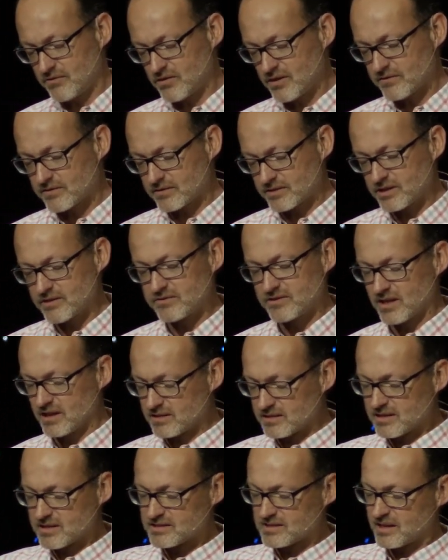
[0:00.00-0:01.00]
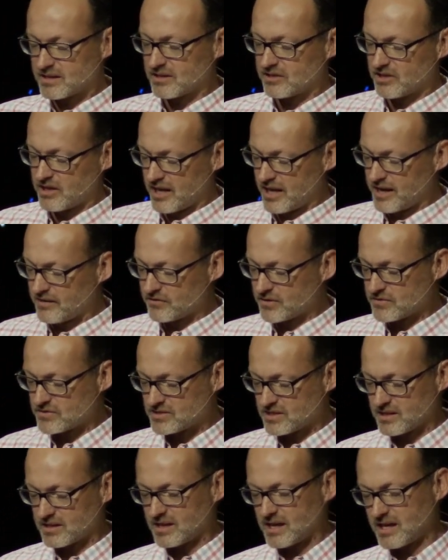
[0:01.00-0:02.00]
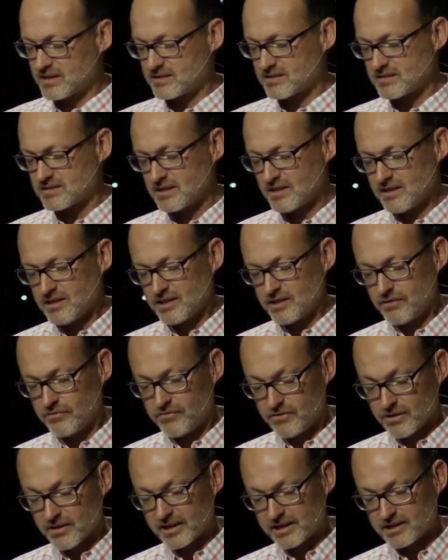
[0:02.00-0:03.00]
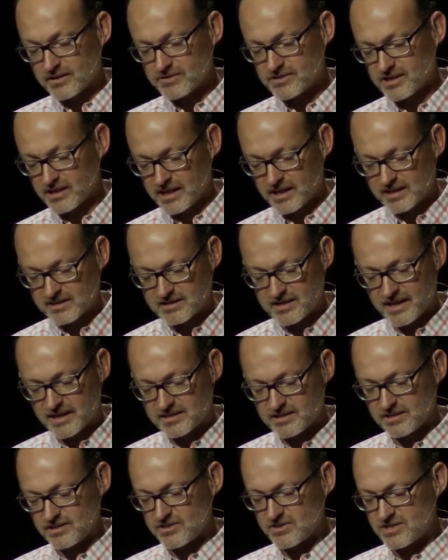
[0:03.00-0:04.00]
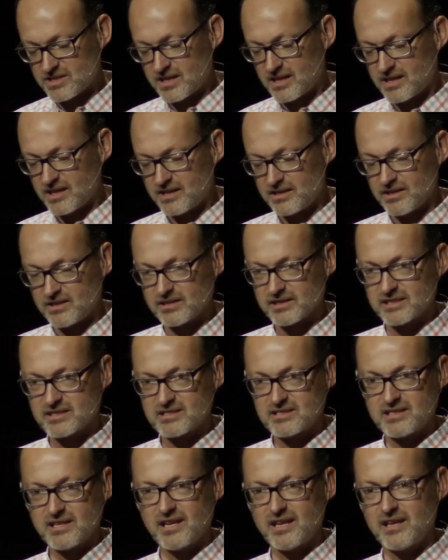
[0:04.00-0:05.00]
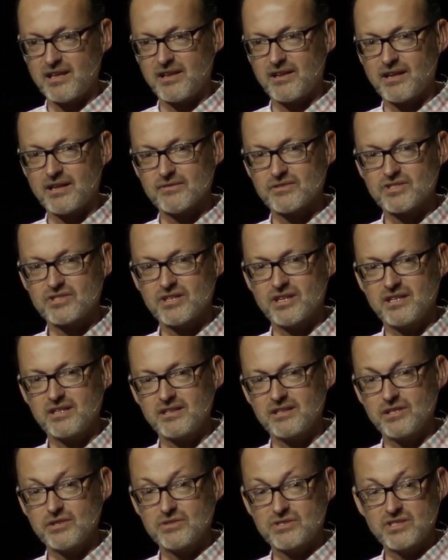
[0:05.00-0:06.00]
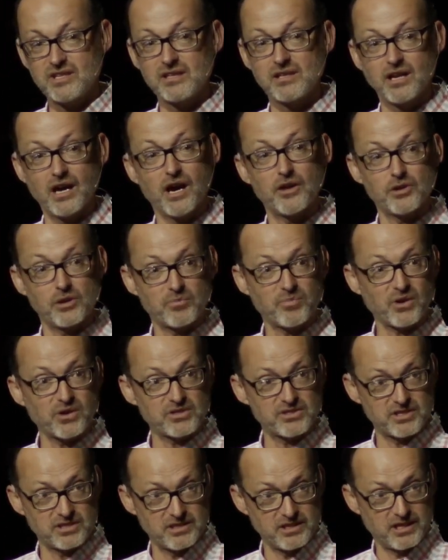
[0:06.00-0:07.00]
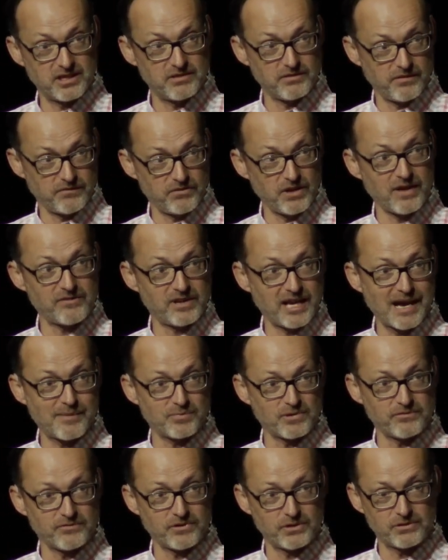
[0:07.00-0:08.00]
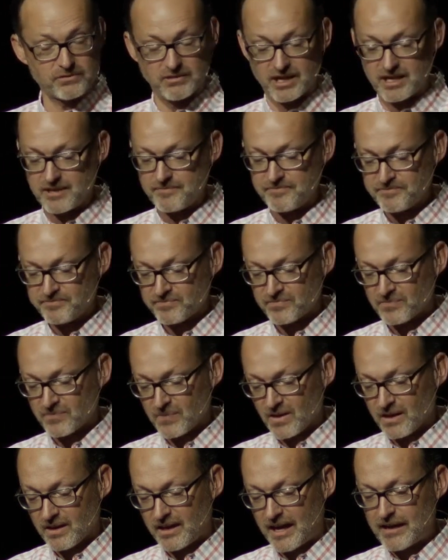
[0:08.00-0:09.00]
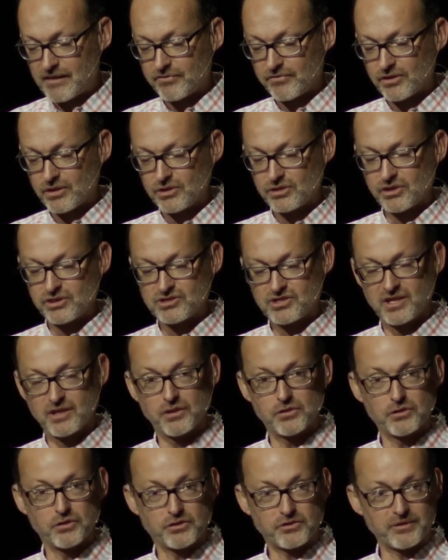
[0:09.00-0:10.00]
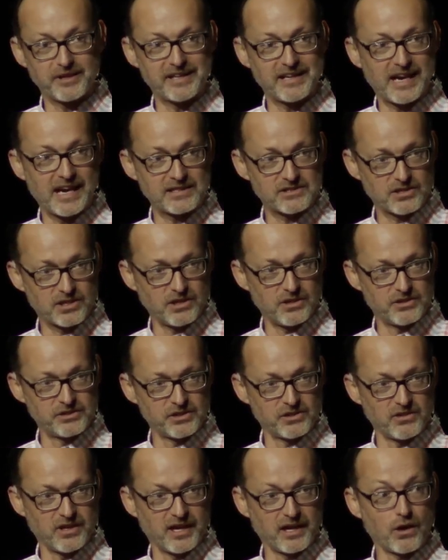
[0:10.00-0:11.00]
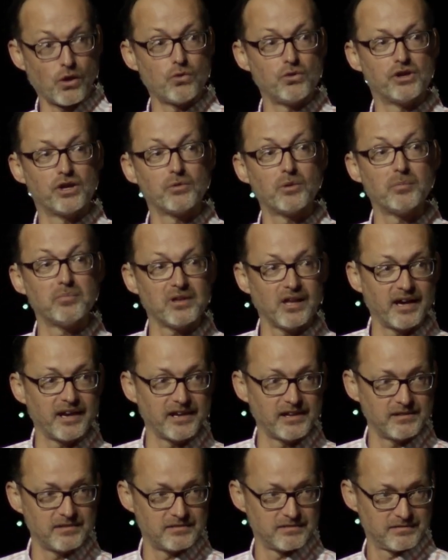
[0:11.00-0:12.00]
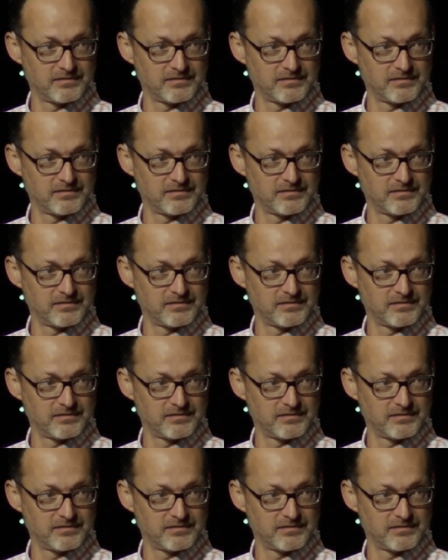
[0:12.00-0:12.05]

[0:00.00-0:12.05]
Have you ever you've done this? I know you have. You sent God this. You feel like you sent God a text, and you sent it, and you click send, and all of a sudden you see the other person. If you have an Apple phone, right, iPhone, you see the little three dots go, and you're like, oh, they're replying."